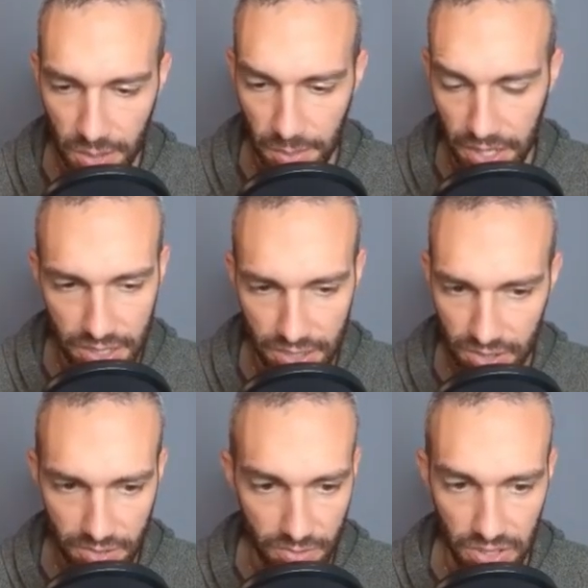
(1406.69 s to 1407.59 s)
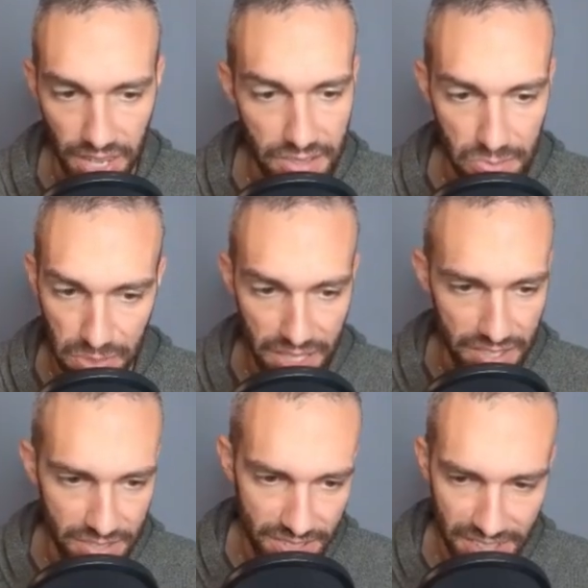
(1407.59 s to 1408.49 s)
I'm like, yes,
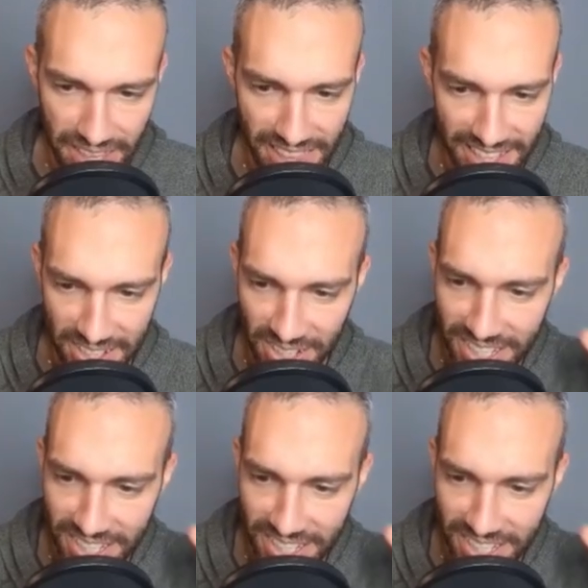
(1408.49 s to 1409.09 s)
please. Thank you.